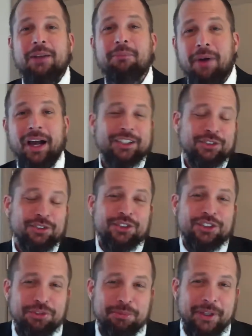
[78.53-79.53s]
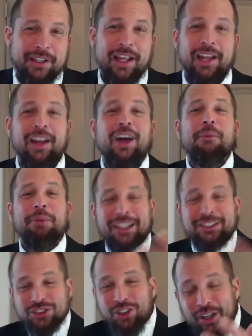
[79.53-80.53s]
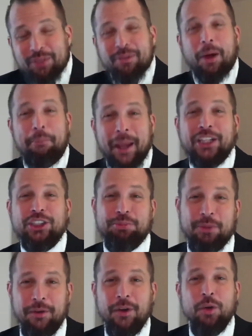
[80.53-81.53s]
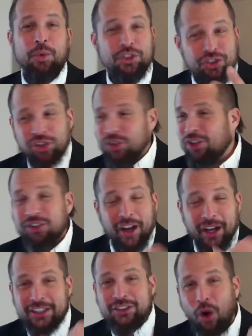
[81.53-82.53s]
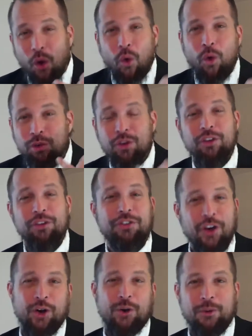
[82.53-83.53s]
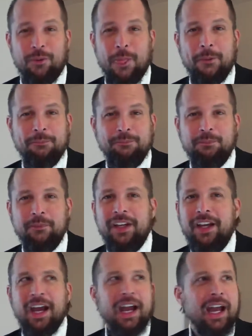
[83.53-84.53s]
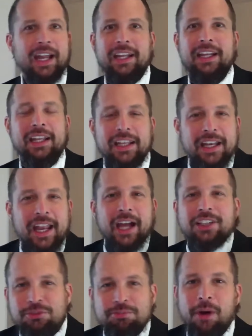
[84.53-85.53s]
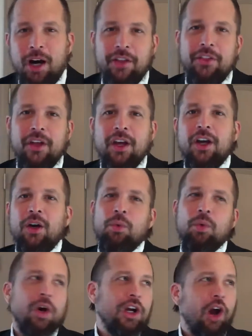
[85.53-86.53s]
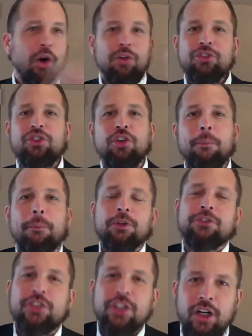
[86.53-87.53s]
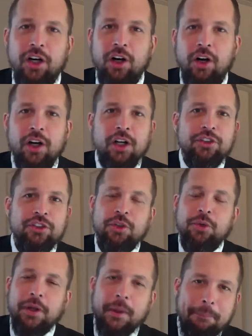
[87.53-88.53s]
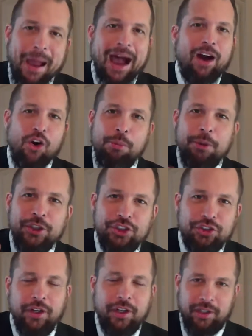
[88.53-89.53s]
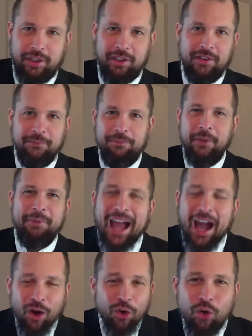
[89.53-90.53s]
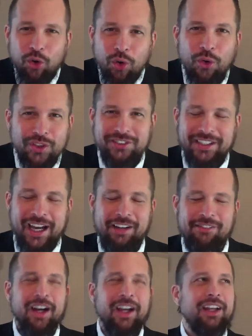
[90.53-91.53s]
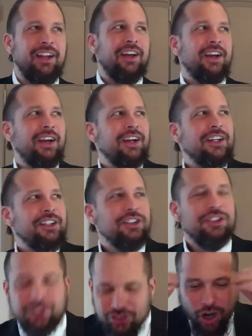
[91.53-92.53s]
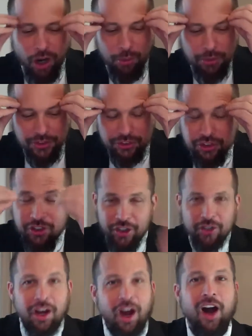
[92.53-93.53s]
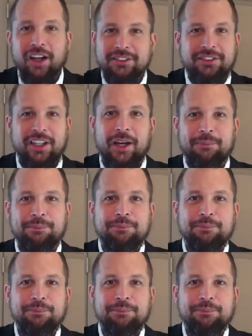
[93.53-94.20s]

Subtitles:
actually it was just me then, but I started in my basement with 2 clients over the phone. And next month, we're going to Brazil to do an empowerment training. I mean, how cool is that, right? You start with this little concept